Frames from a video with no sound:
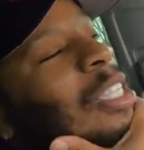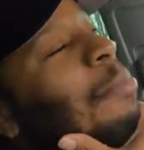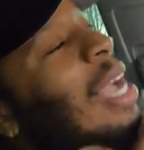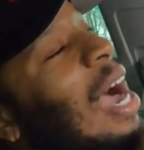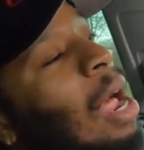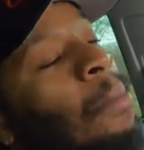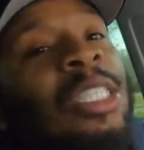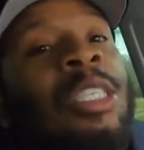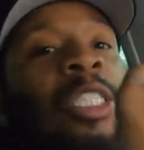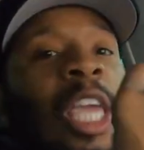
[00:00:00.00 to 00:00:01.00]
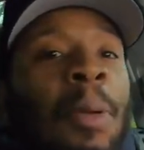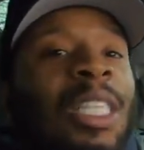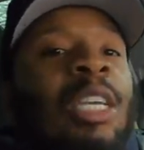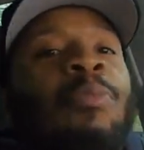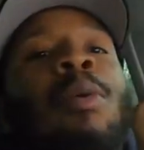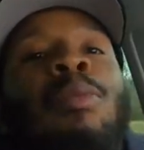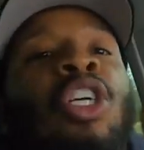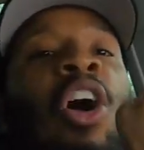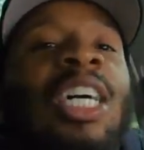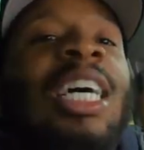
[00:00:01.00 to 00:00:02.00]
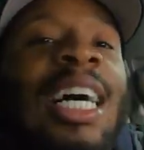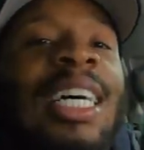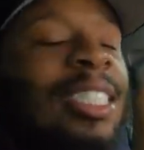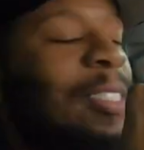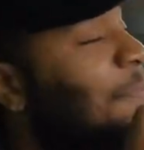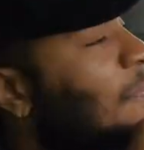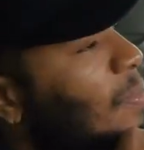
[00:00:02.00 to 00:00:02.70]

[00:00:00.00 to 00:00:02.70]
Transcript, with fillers: To be, I, I'm gonna just keep it G real with y'all, cuz.